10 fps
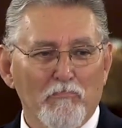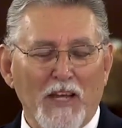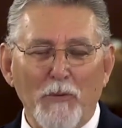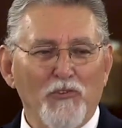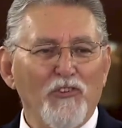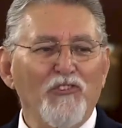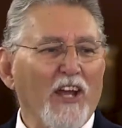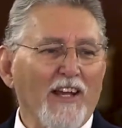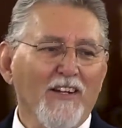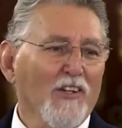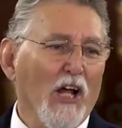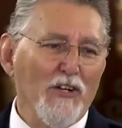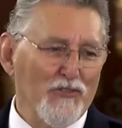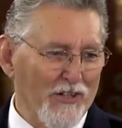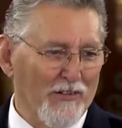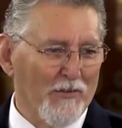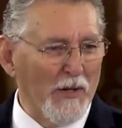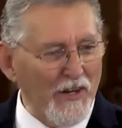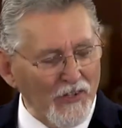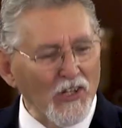He was the second Elijah.
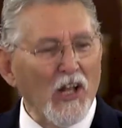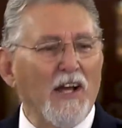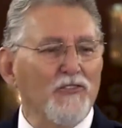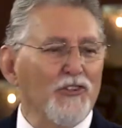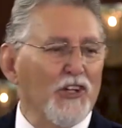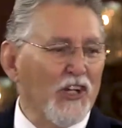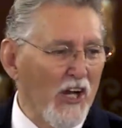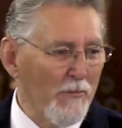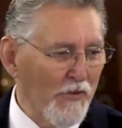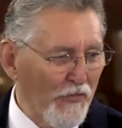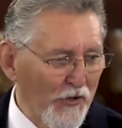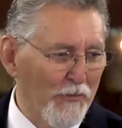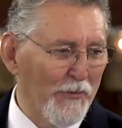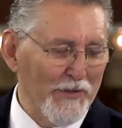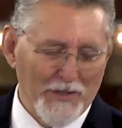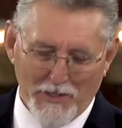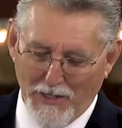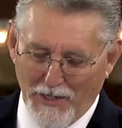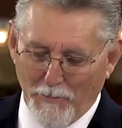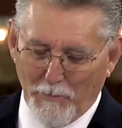We have Elijah to come, the third one.
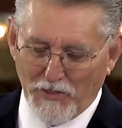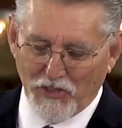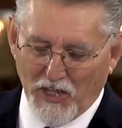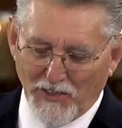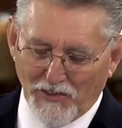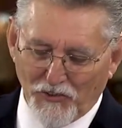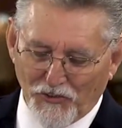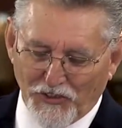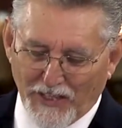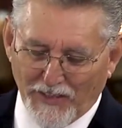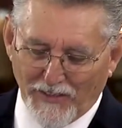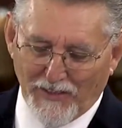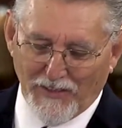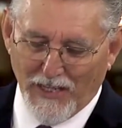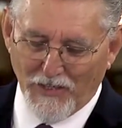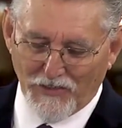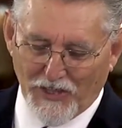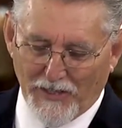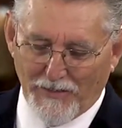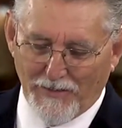But John is the second Elijah.